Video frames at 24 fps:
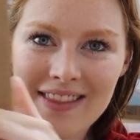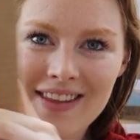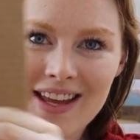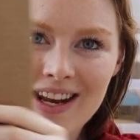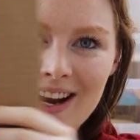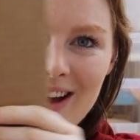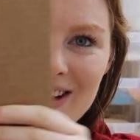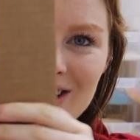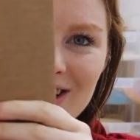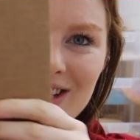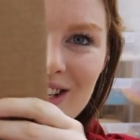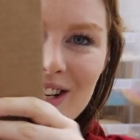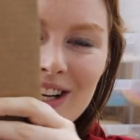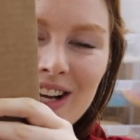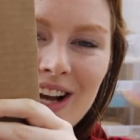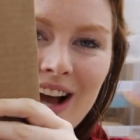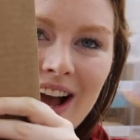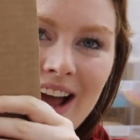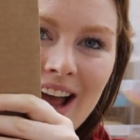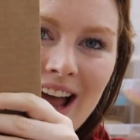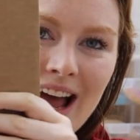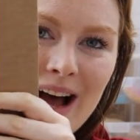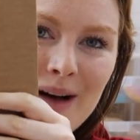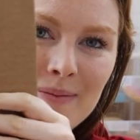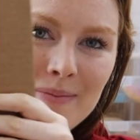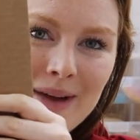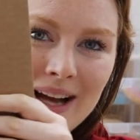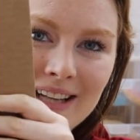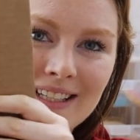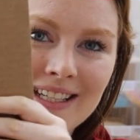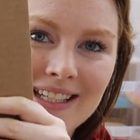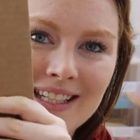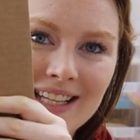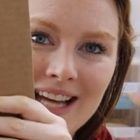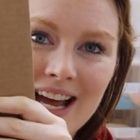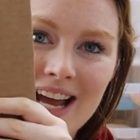And then I just cut out
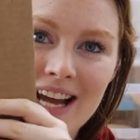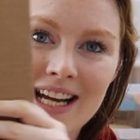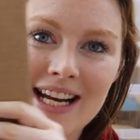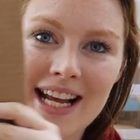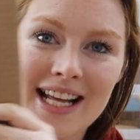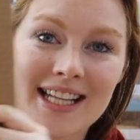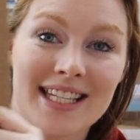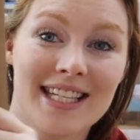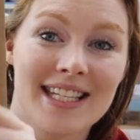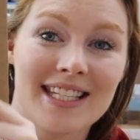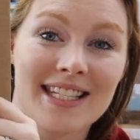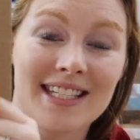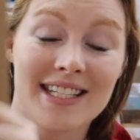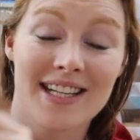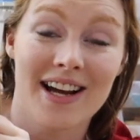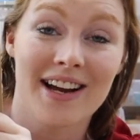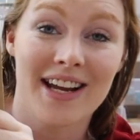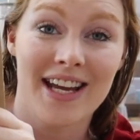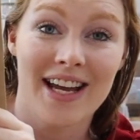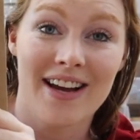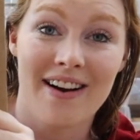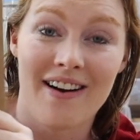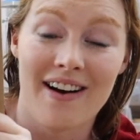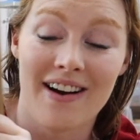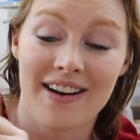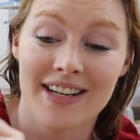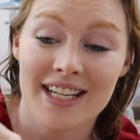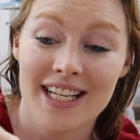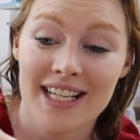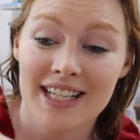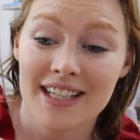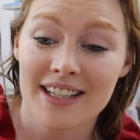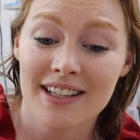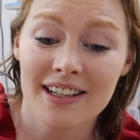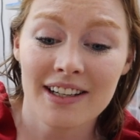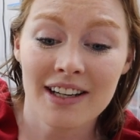my design and stuck it on
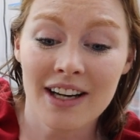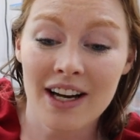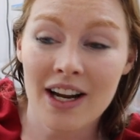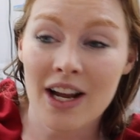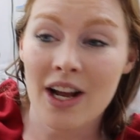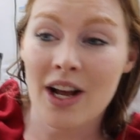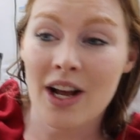here.